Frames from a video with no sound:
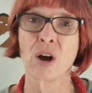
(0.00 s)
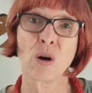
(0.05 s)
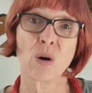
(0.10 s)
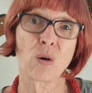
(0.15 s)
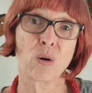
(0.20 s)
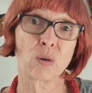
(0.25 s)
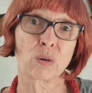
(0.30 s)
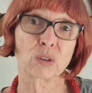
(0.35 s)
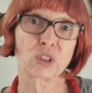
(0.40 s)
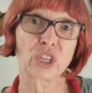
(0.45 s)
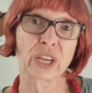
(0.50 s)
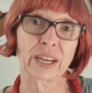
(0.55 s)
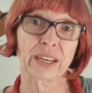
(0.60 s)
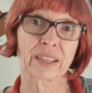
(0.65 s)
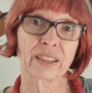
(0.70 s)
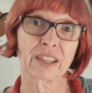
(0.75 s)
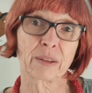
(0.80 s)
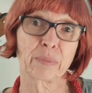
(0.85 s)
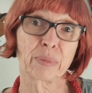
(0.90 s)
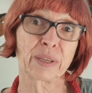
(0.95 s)
or Jack
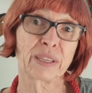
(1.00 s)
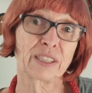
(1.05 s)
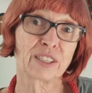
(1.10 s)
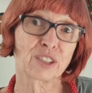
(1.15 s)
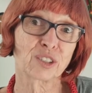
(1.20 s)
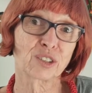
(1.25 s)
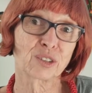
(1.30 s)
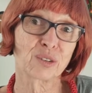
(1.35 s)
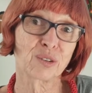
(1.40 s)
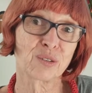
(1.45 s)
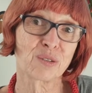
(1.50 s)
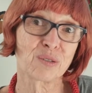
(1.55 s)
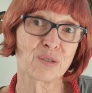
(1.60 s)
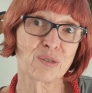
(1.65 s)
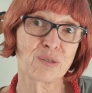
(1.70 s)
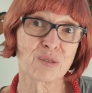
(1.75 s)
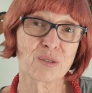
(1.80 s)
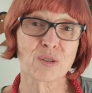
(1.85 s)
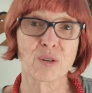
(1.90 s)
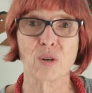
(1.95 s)
and the
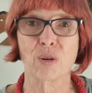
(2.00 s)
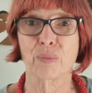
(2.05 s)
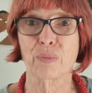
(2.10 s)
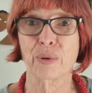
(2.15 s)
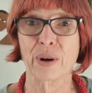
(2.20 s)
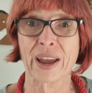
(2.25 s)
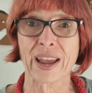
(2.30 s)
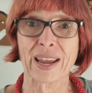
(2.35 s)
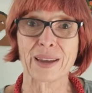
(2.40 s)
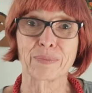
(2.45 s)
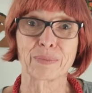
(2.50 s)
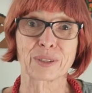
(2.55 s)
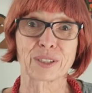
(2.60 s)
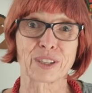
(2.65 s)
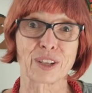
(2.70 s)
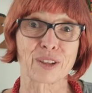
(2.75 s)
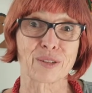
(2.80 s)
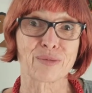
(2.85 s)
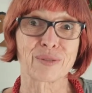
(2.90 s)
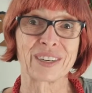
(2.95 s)
Beanstalk or perhaps
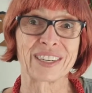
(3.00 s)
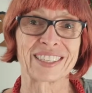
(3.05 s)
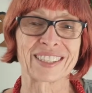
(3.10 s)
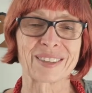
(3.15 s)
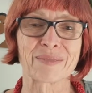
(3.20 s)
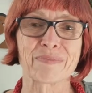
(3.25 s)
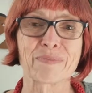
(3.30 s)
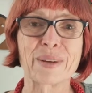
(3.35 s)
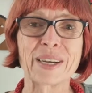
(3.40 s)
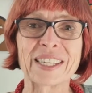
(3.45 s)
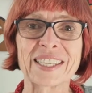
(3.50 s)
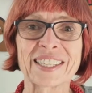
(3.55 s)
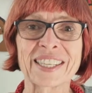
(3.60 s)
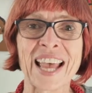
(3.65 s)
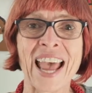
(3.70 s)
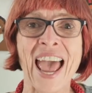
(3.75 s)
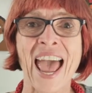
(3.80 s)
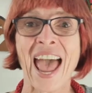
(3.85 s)
the Three Little Pigs,